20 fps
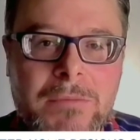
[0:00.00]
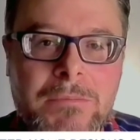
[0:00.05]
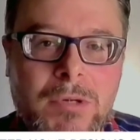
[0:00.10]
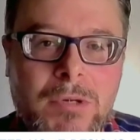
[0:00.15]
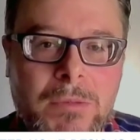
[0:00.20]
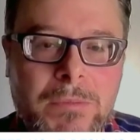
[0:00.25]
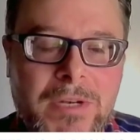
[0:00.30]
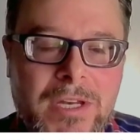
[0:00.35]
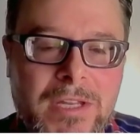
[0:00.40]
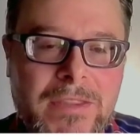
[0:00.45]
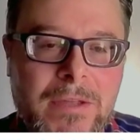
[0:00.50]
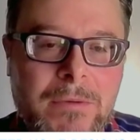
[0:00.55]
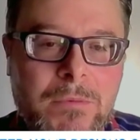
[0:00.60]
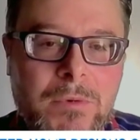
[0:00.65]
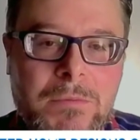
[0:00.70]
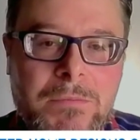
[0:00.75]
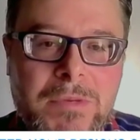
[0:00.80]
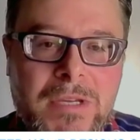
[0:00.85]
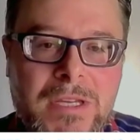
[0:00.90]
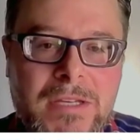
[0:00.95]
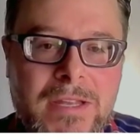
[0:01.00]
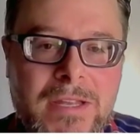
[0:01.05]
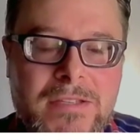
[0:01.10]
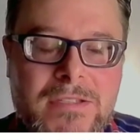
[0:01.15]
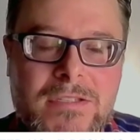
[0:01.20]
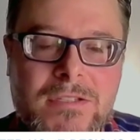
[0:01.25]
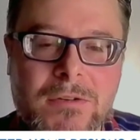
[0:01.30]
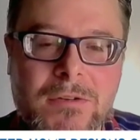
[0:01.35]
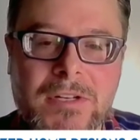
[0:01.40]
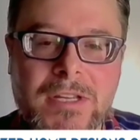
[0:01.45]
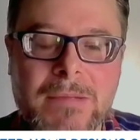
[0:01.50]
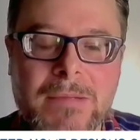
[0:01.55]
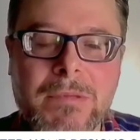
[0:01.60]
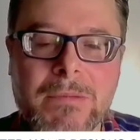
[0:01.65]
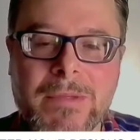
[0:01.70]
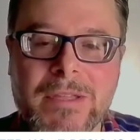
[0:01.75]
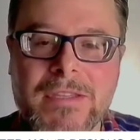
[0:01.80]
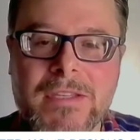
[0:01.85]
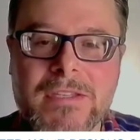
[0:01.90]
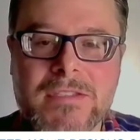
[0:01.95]
and permitting that would be necessary to
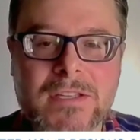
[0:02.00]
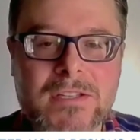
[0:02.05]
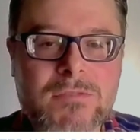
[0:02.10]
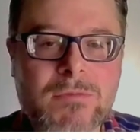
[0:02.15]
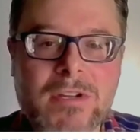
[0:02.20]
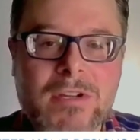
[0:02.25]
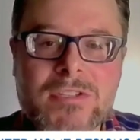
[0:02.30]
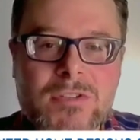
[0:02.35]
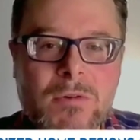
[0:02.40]
implement these things, right?